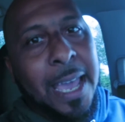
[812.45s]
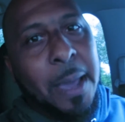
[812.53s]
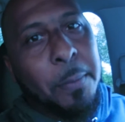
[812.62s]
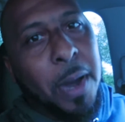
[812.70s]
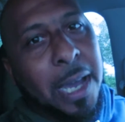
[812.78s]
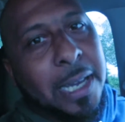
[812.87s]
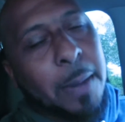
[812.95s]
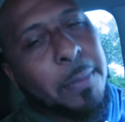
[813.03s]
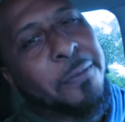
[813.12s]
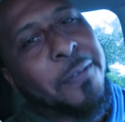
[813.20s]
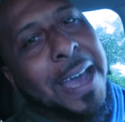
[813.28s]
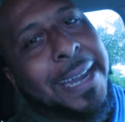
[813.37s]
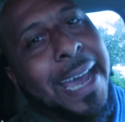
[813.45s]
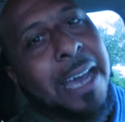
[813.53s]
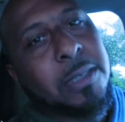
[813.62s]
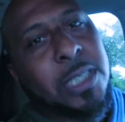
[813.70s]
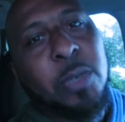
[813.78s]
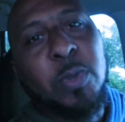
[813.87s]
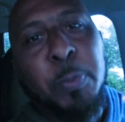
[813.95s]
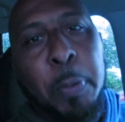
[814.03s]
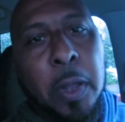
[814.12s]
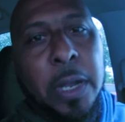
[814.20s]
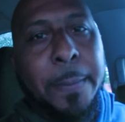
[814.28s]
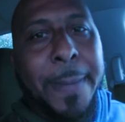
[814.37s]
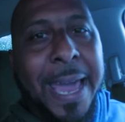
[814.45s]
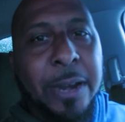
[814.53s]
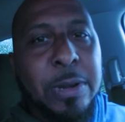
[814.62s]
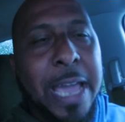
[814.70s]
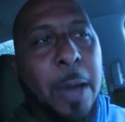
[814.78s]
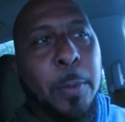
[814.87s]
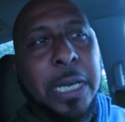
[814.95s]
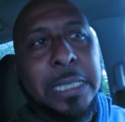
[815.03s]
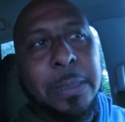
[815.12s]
But come to find out, she was pulling the battery out because